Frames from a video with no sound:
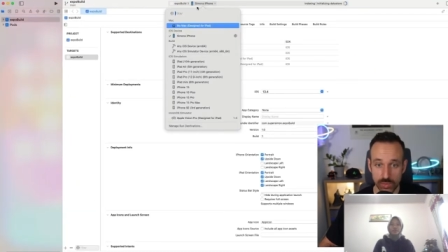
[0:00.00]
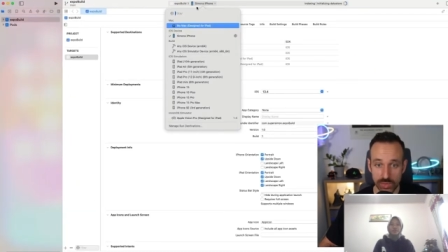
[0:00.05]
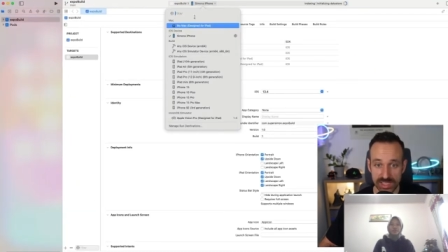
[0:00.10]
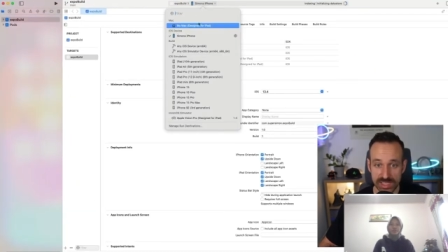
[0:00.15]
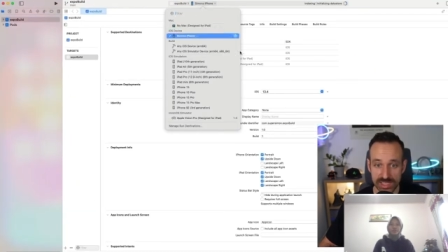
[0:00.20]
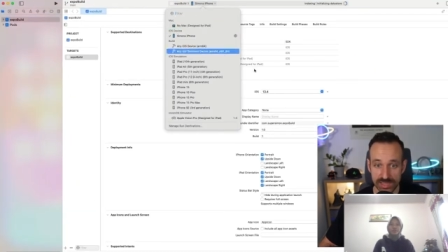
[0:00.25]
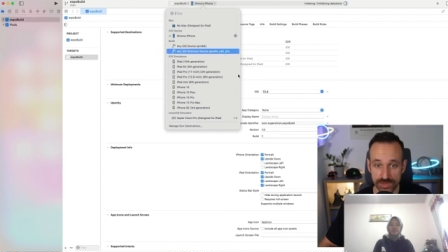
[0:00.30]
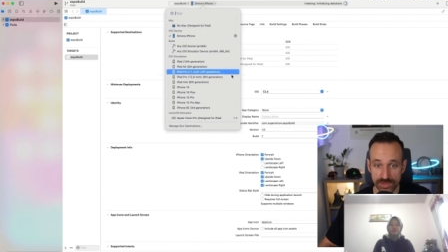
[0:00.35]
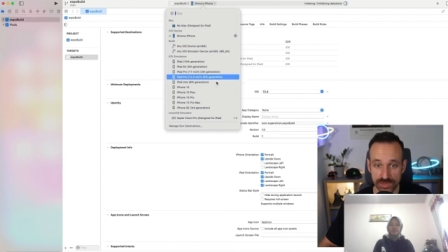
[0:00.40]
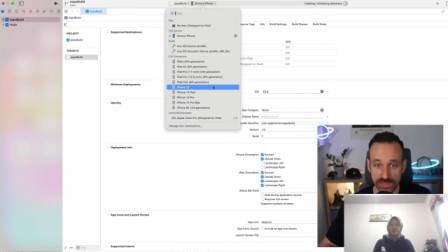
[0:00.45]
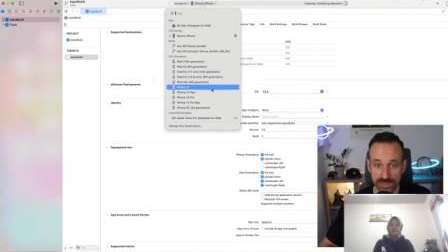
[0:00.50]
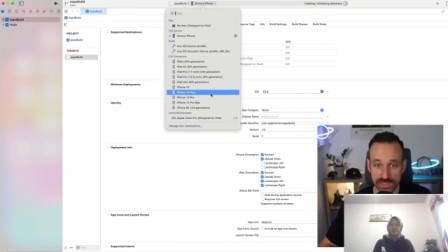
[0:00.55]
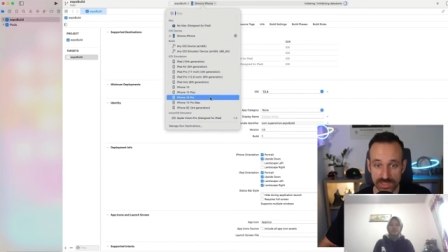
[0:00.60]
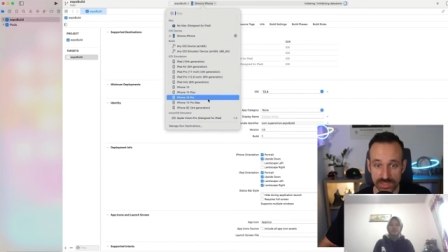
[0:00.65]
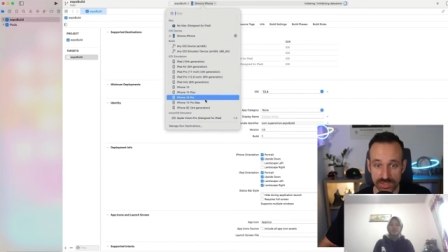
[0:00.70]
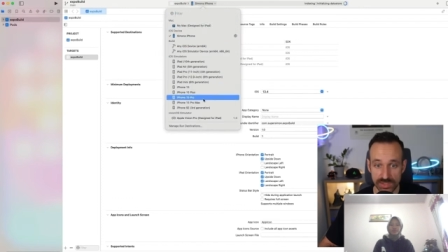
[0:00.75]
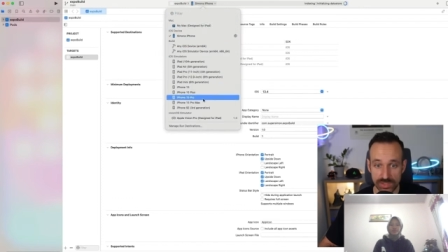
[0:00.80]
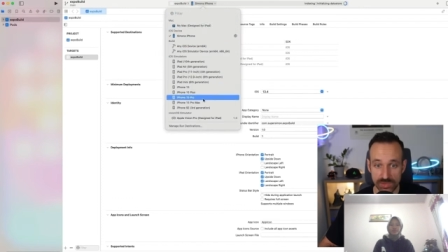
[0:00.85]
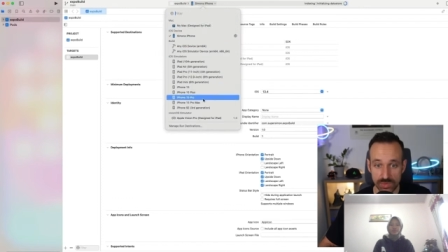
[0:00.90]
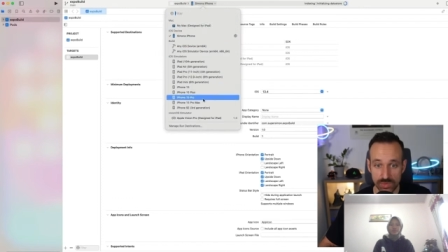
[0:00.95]
We can deploy
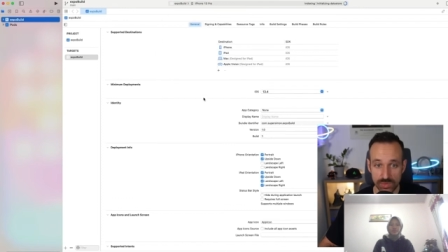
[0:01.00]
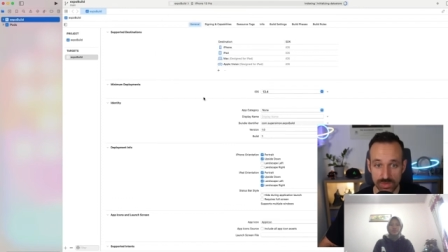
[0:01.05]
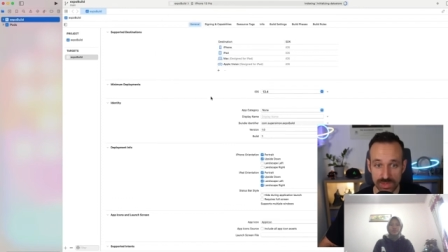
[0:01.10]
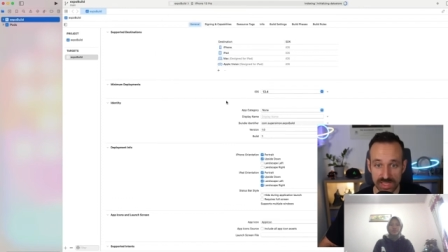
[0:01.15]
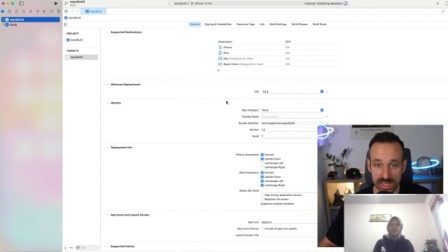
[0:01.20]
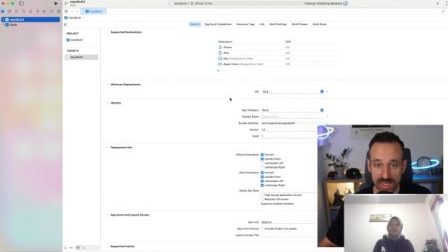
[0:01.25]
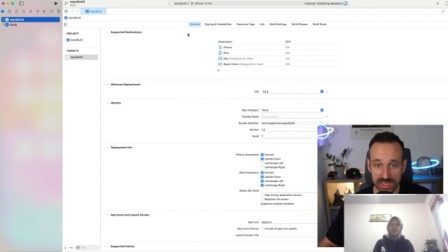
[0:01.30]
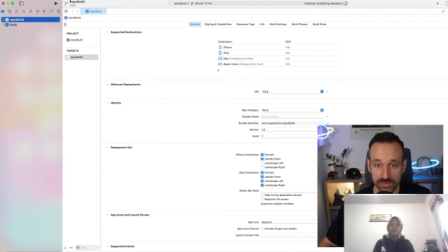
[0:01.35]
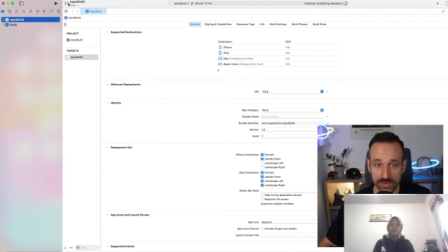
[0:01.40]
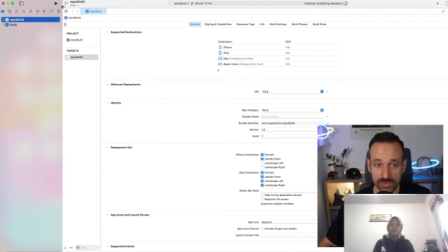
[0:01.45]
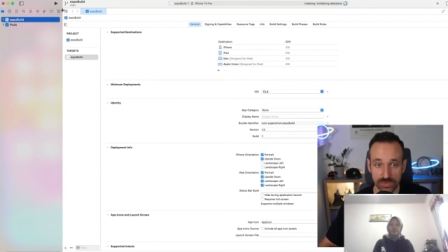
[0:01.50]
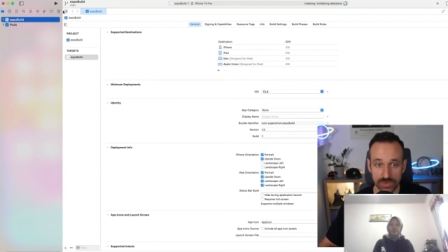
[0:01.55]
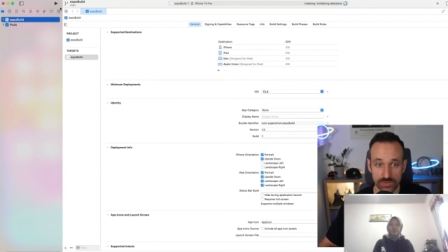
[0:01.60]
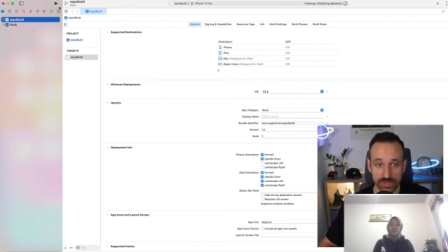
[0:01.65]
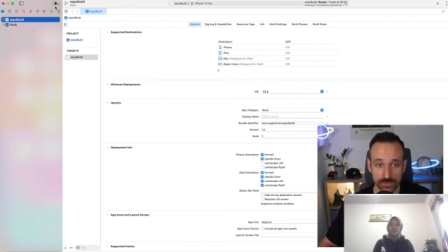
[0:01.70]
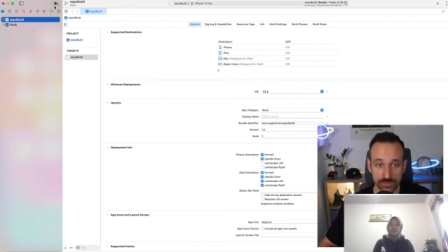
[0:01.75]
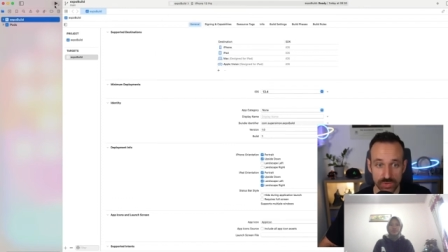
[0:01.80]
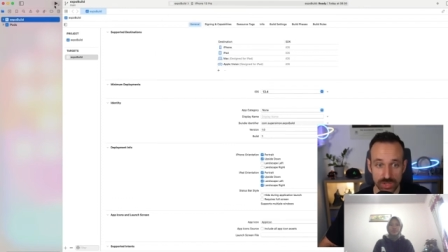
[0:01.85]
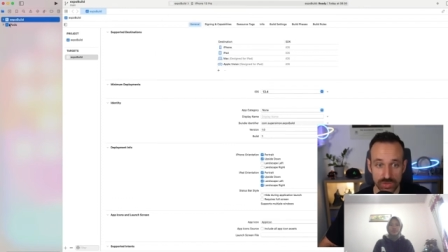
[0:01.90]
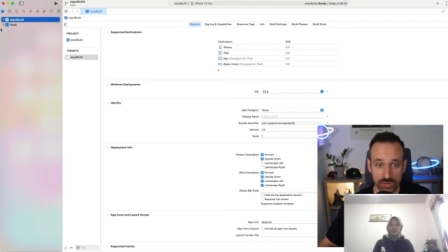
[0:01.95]
this to the iPhone
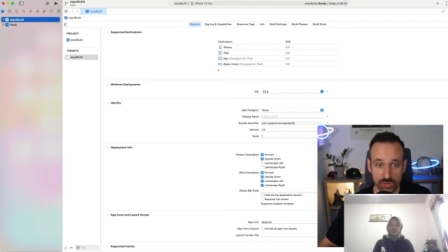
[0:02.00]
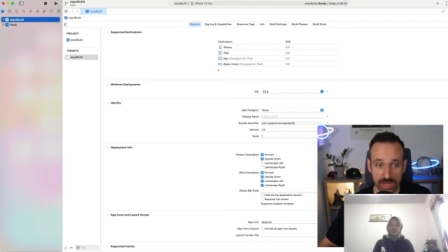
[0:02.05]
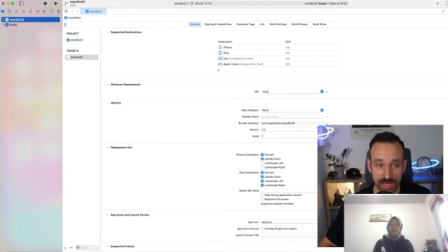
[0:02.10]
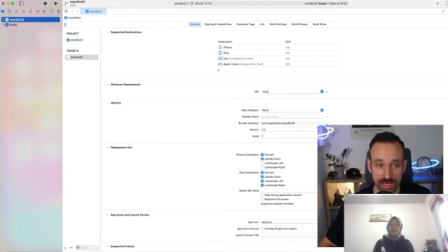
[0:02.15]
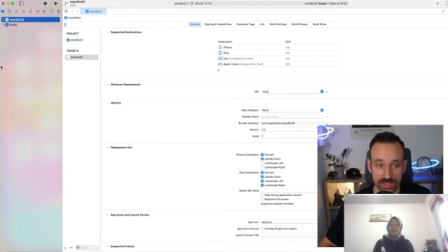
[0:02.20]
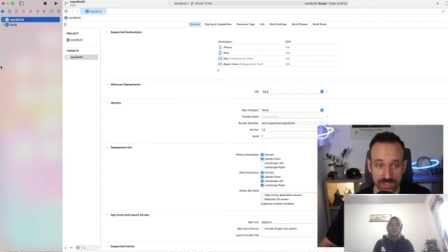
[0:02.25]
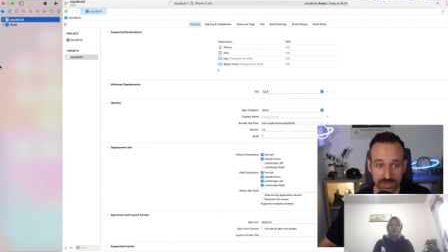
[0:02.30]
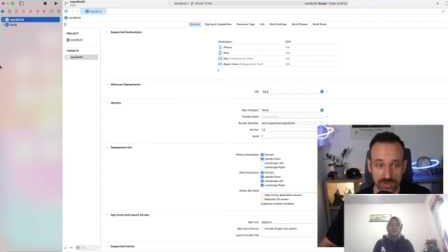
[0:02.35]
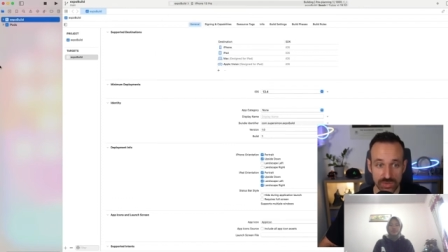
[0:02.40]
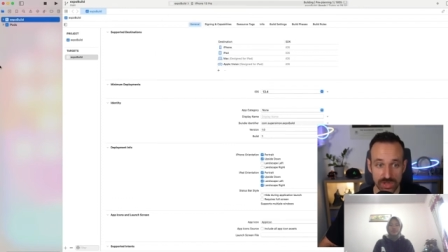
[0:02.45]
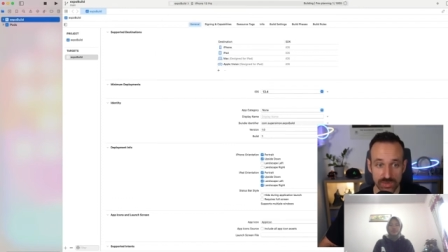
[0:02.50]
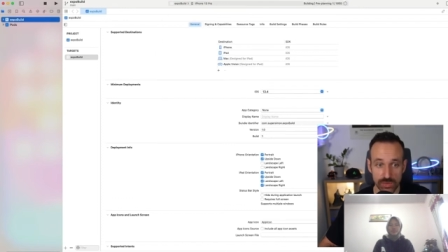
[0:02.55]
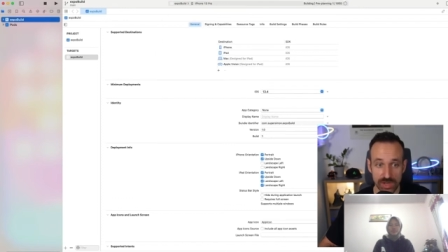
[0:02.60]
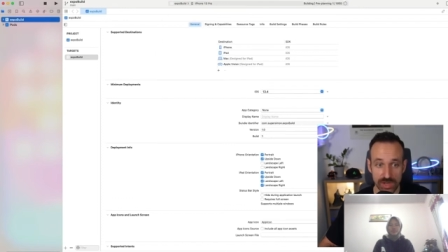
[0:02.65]
15 Pro. I can do a